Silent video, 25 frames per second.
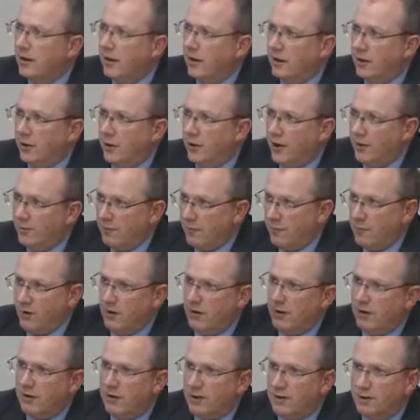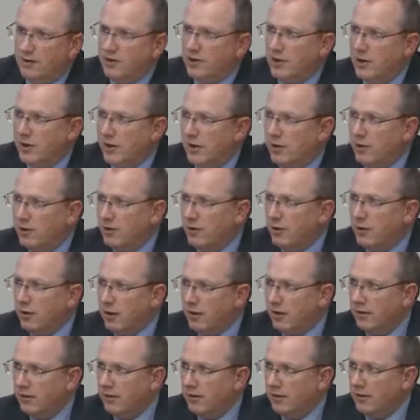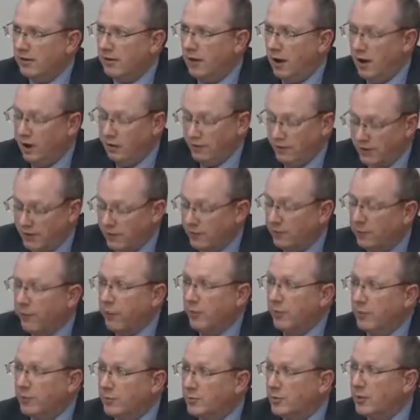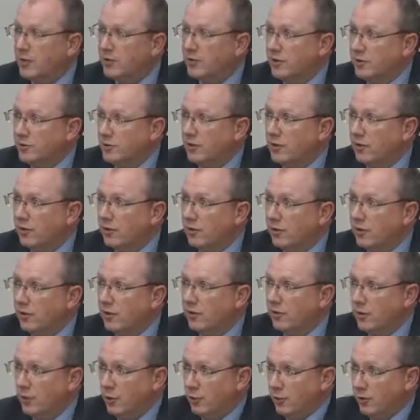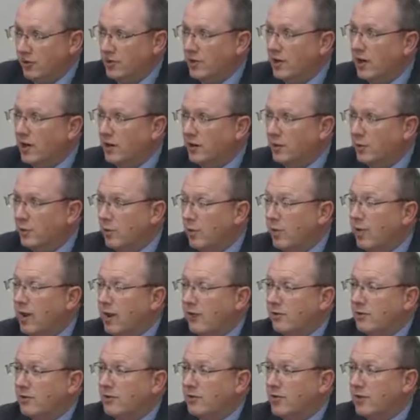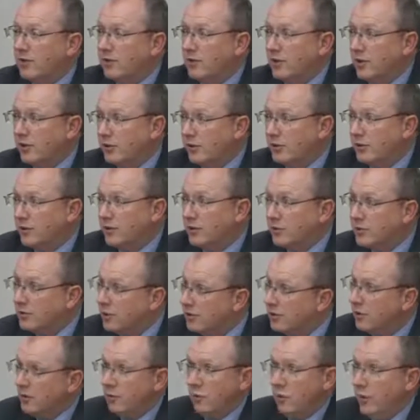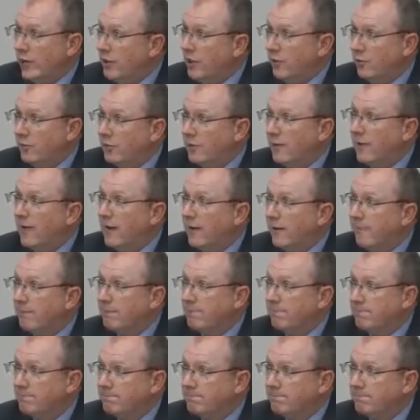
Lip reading: I'm very clear as a CEO that ours is a focused business model. There will be times where we'll have to say to customers, we don't do that.